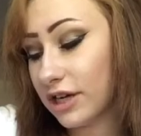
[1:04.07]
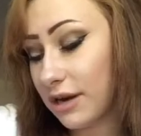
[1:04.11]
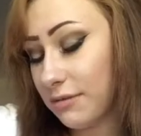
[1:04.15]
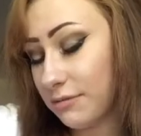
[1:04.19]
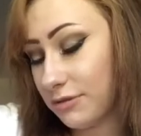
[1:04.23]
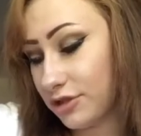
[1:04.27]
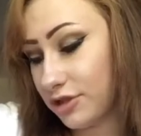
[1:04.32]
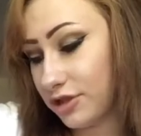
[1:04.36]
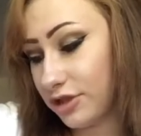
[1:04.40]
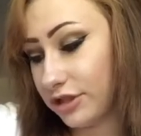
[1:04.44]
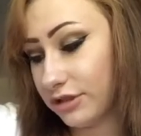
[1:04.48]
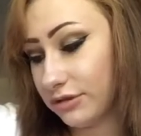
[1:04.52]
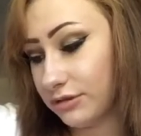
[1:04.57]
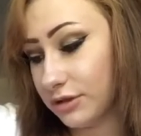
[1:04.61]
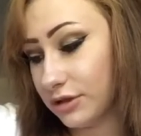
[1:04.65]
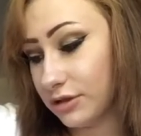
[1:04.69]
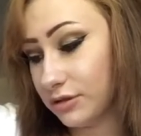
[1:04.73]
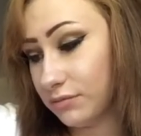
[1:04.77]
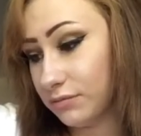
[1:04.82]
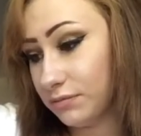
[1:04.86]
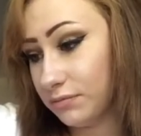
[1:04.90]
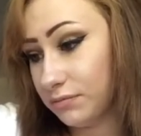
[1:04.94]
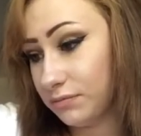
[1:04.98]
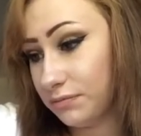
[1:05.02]
chemistry
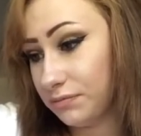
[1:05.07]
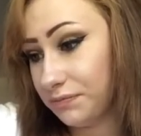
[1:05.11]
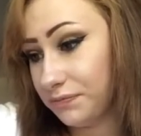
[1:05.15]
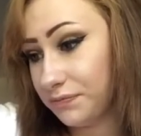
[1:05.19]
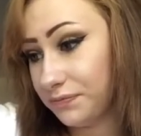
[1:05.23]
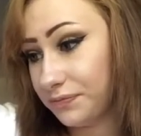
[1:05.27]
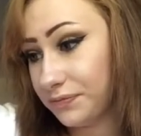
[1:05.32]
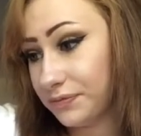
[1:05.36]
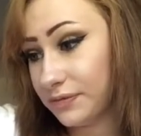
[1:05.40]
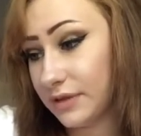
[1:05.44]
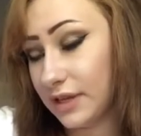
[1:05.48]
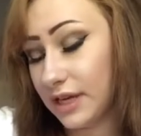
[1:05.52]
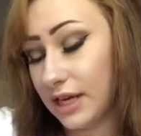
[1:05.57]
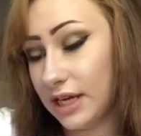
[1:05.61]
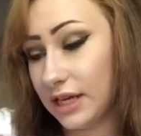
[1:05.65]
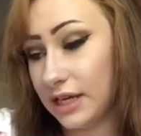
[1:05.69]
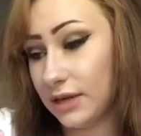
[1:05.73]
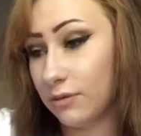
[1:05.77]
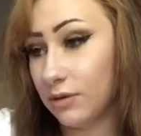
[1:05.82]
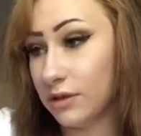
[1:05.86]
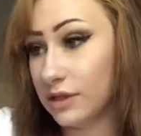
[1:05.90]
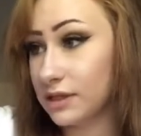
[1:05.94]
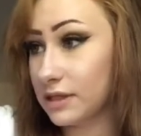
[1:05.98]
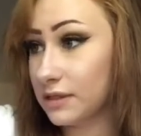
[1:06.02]
room, and
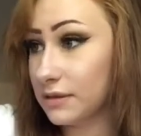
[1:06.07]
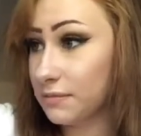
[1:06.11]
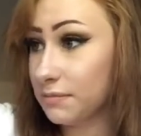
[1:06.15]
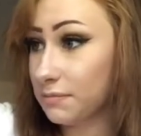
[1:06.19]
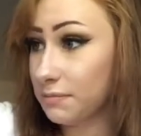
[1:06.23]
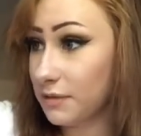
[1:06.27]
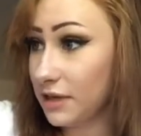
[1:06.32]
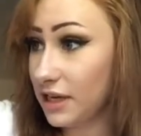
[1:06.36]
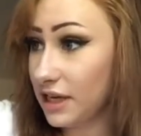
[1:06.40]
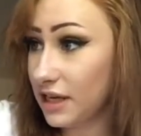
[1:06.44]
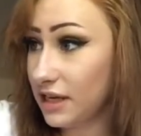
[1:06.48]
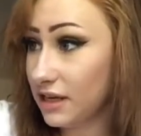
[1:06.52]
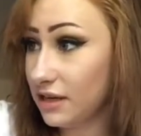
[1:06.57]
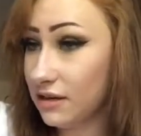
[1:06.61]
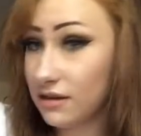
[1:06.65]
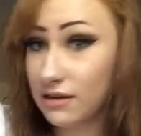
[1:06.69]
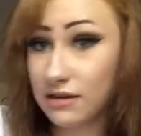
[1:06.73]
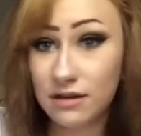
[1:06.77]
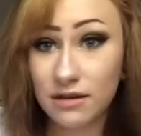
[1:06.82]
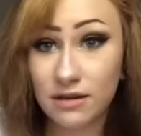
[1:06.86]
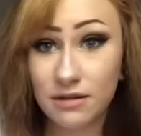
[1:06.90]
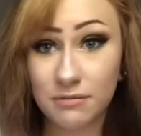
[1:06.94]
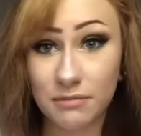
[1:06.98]
it was me,